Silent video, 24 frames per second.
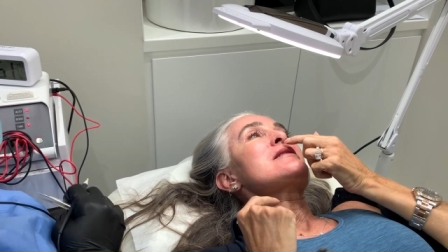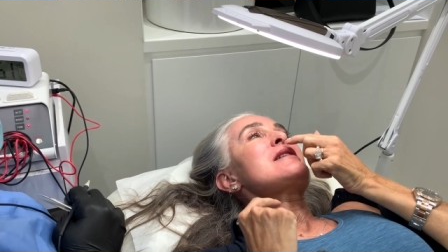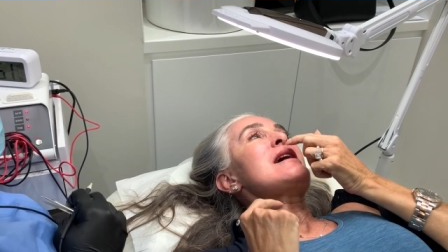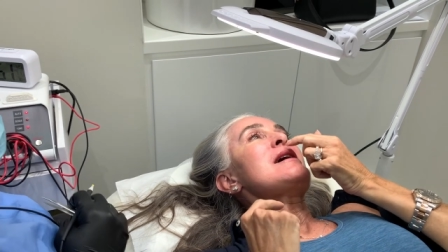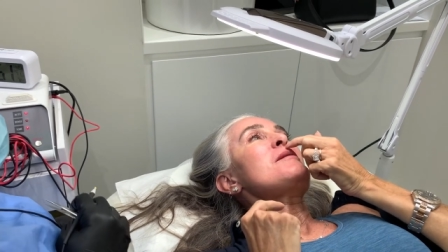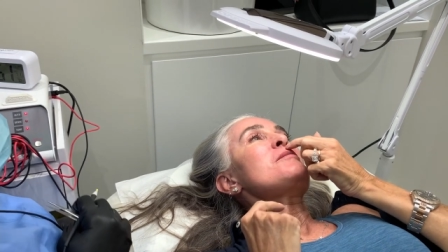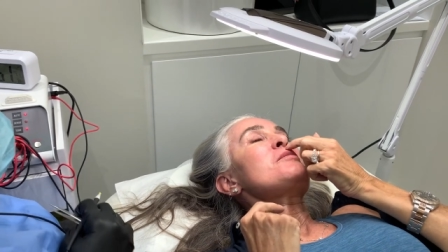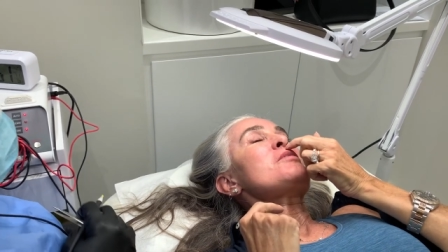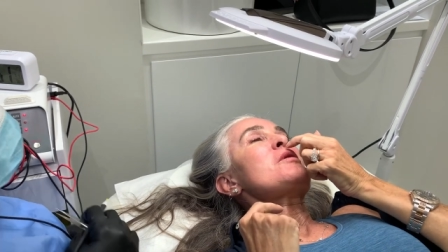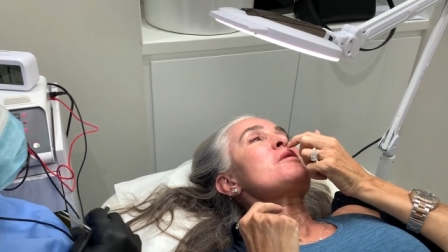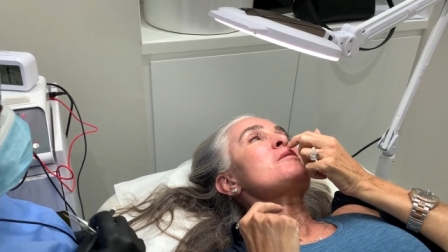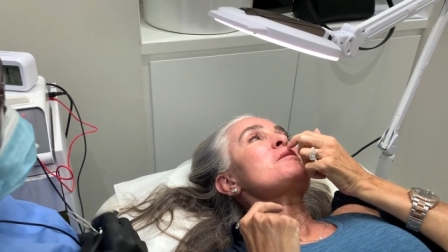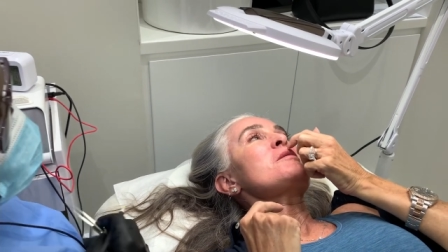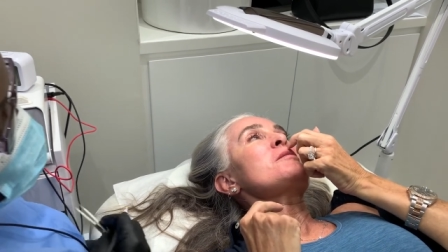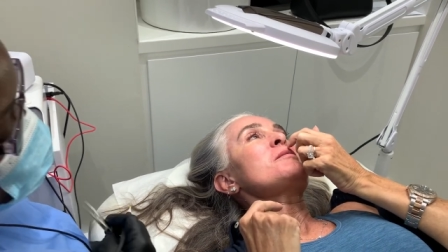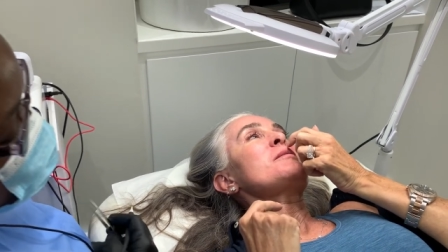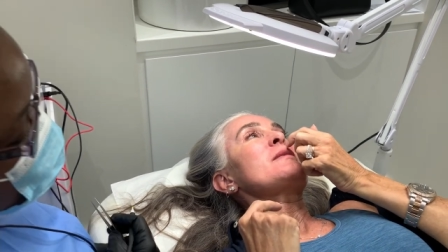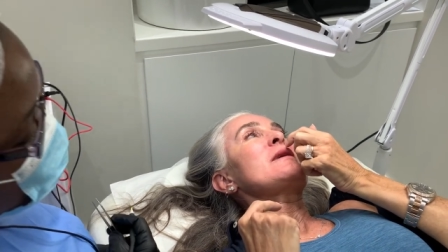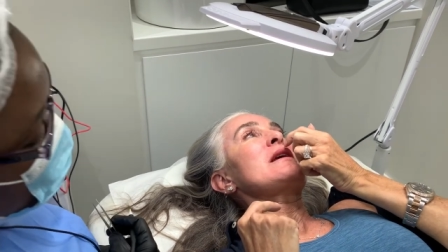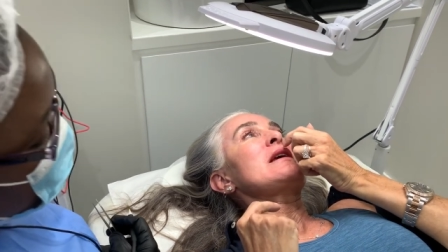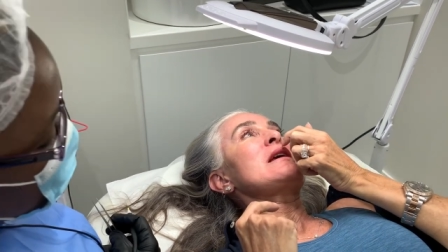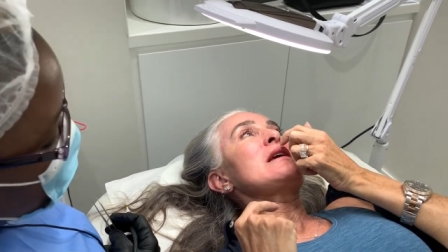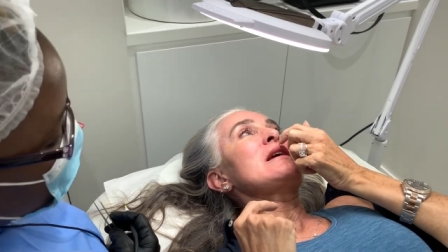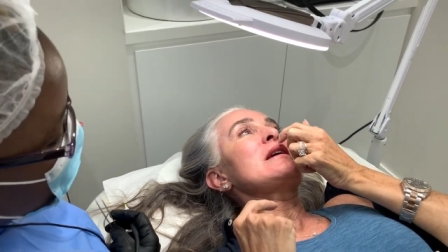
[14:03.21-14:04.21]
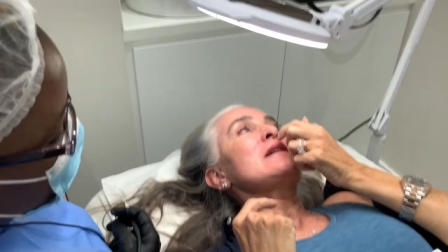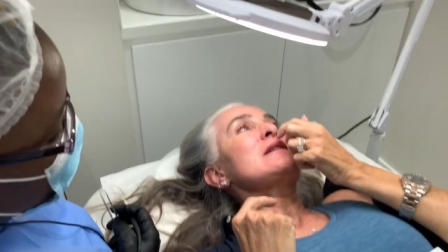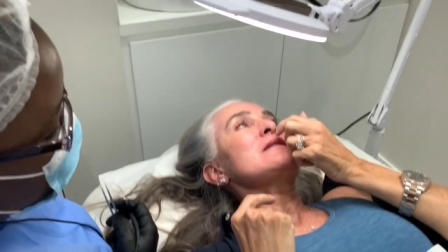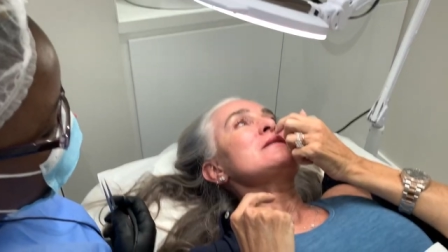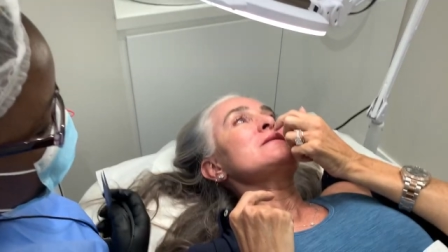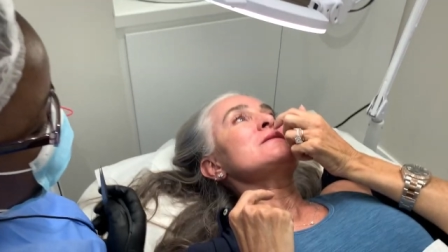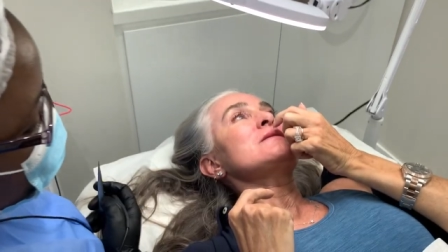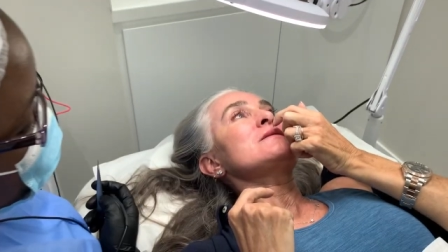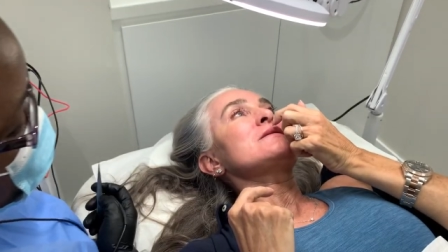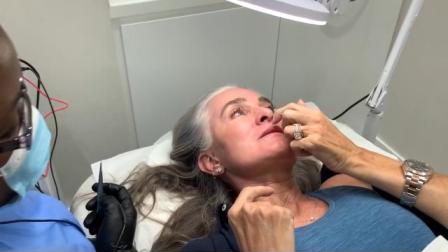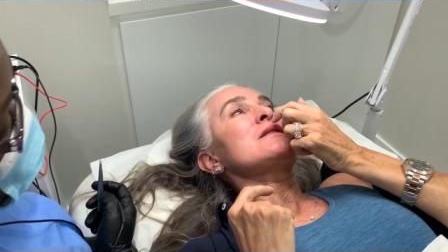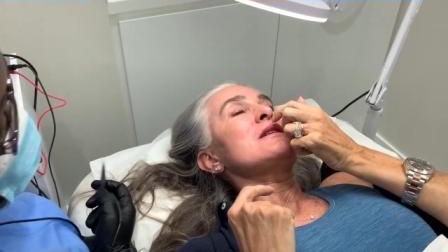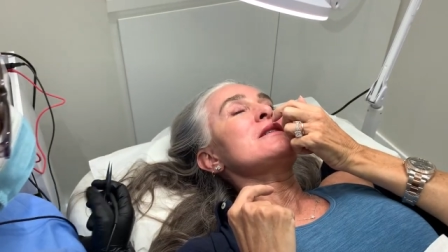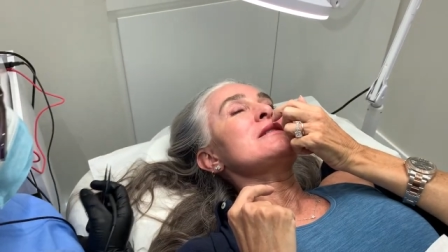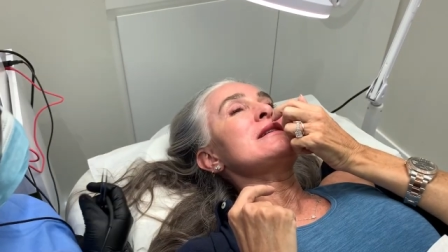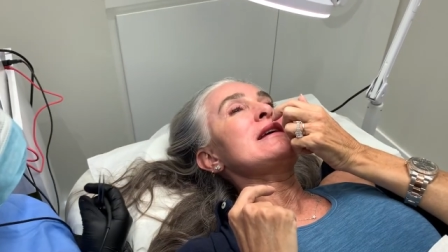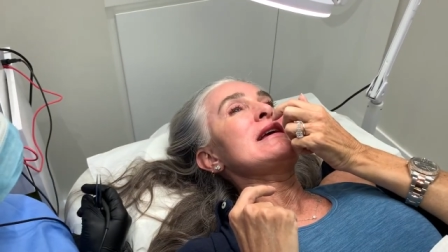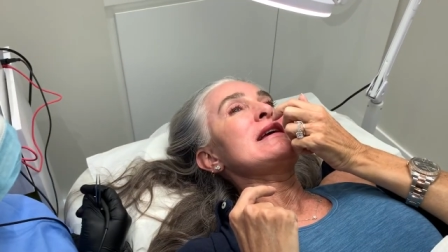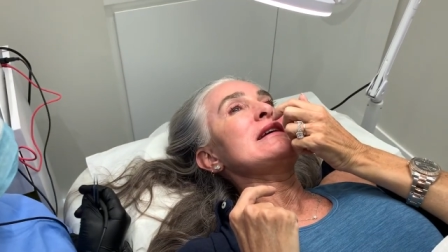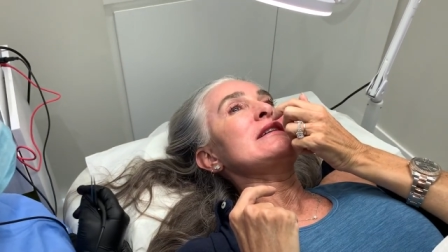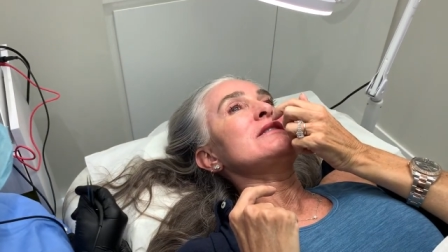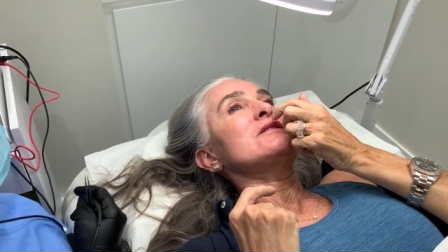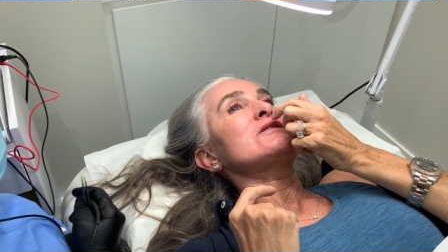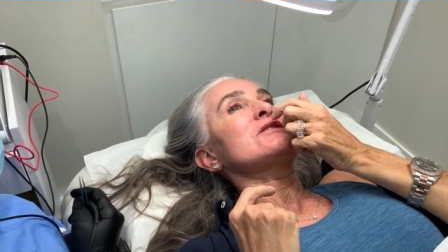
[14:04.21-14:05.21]
that probably is an
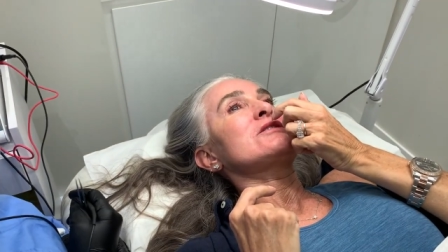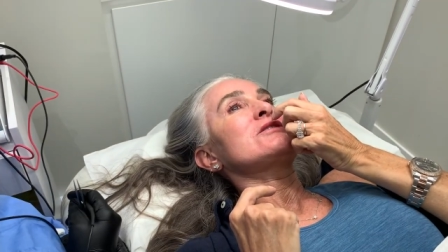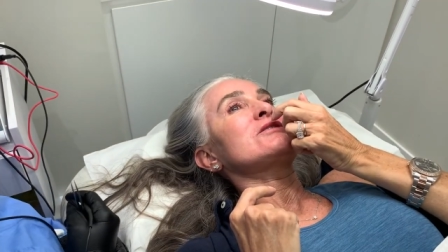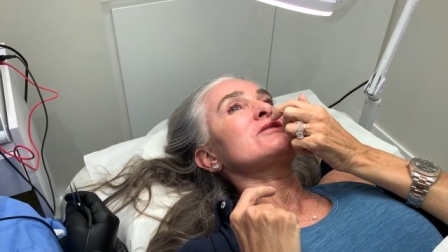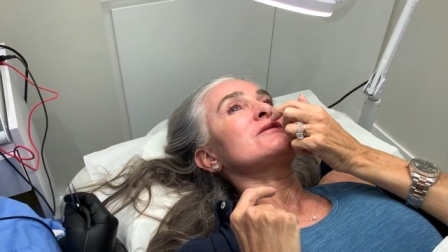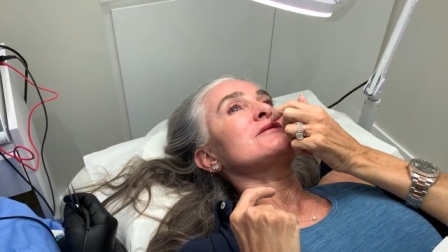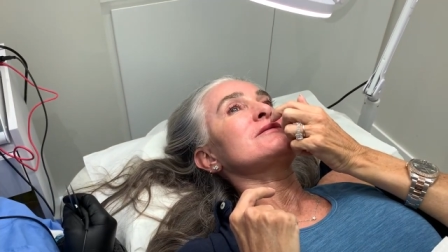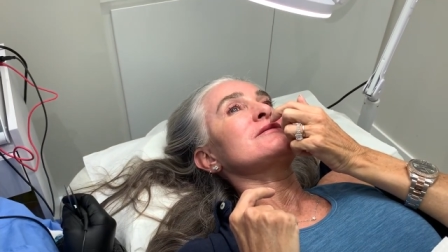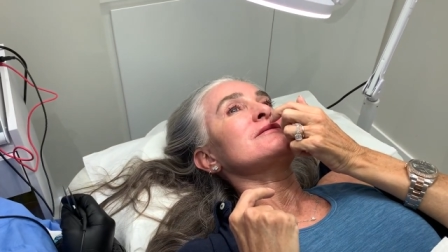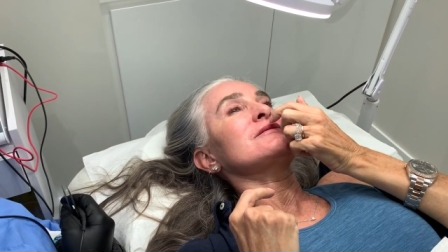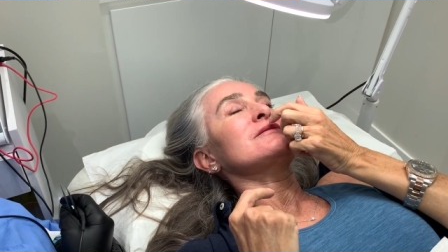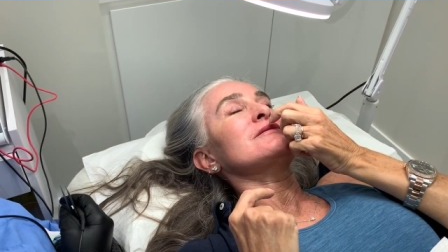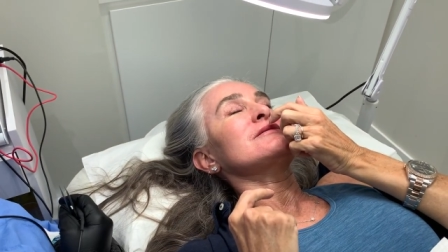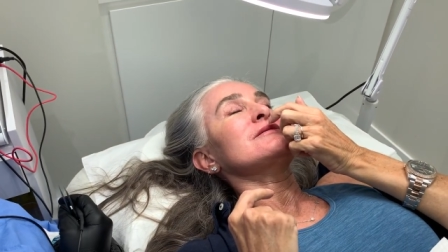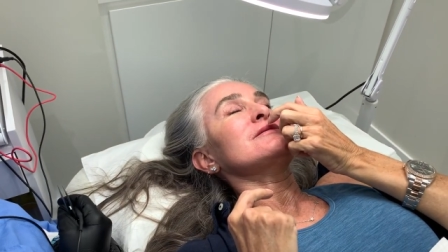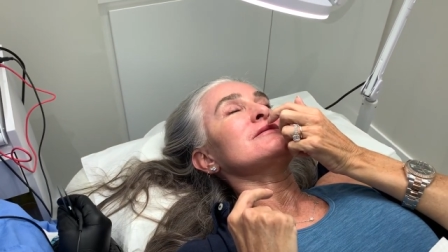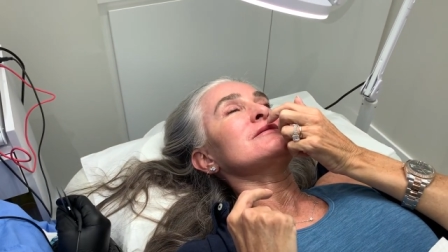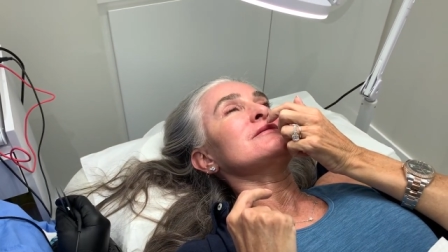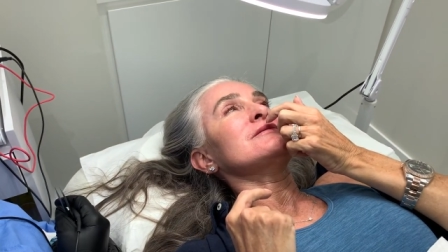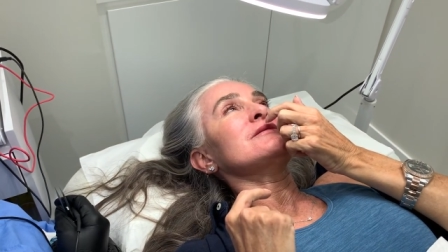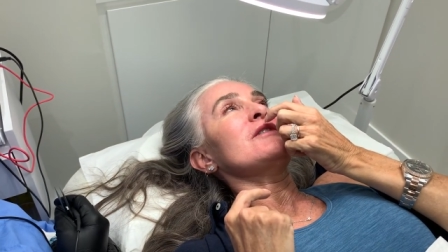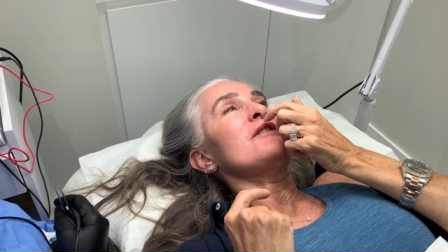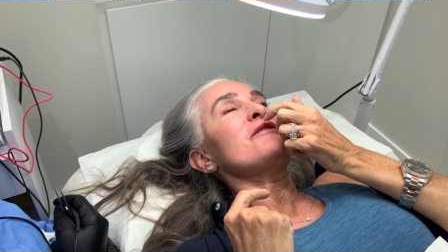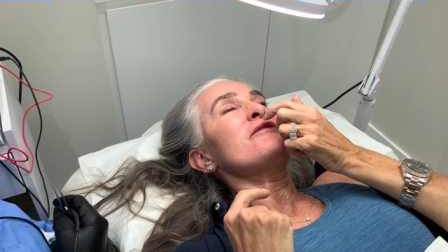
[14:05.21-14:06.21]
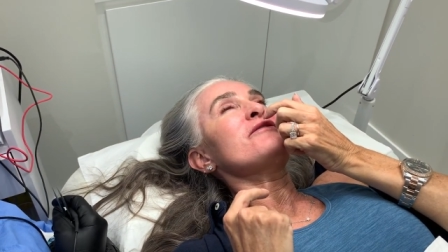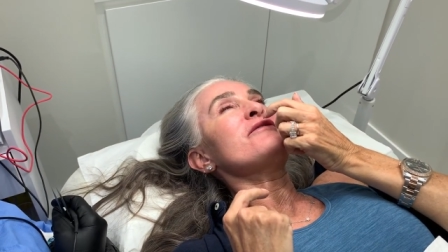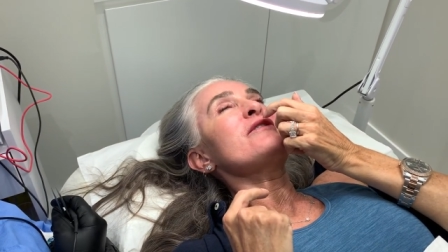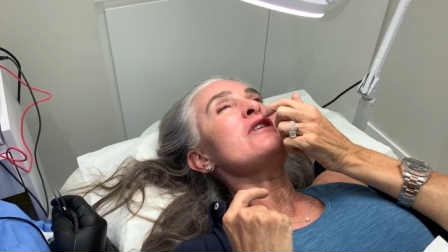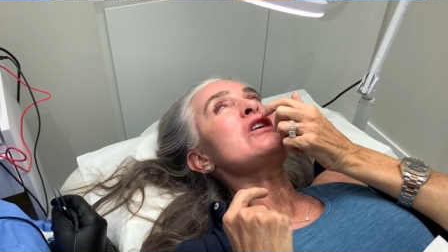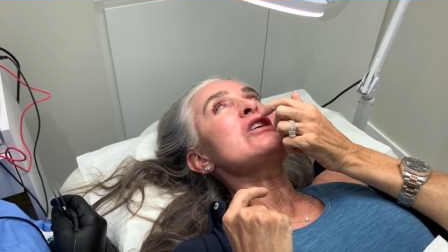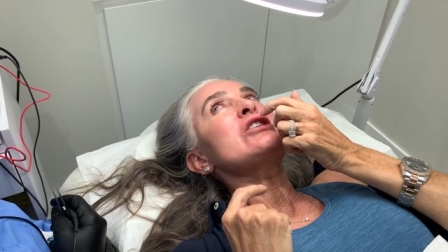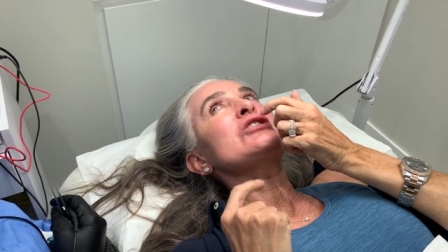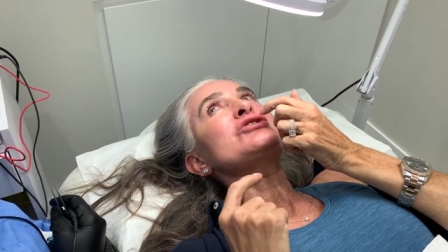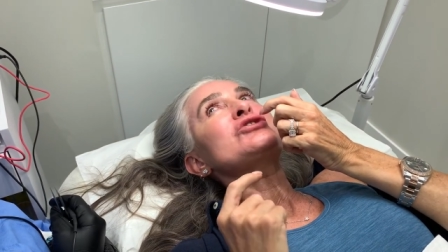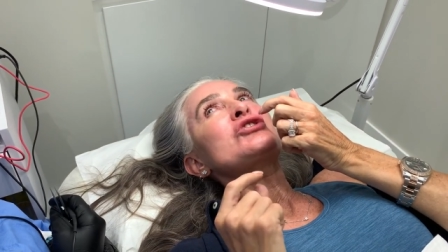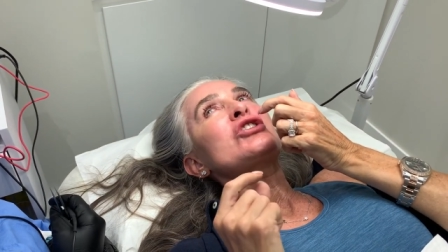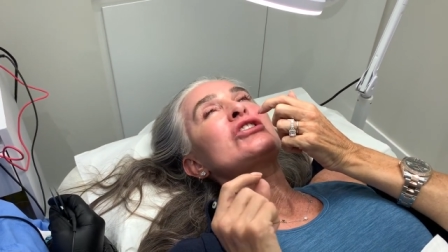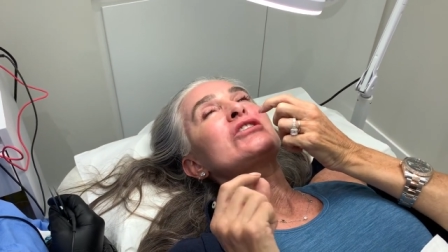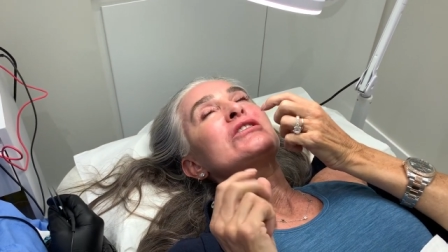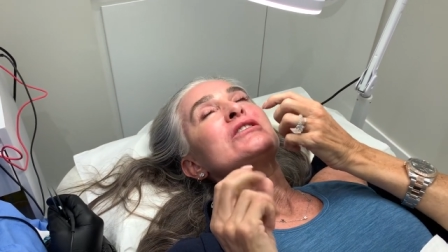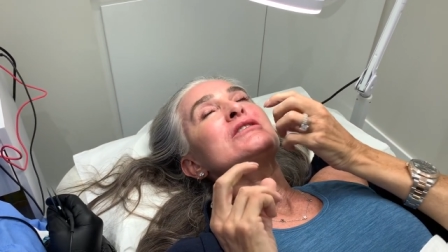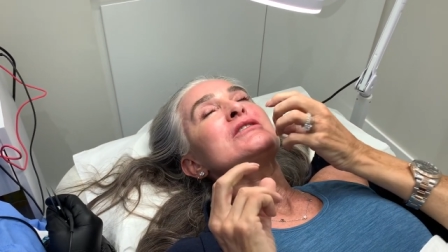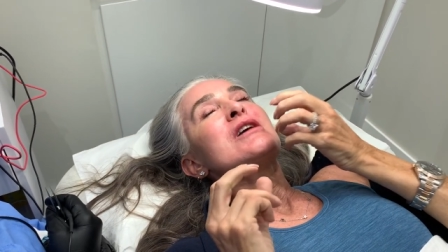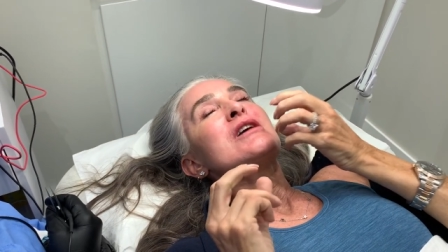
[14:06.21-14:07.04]
eight, verging on a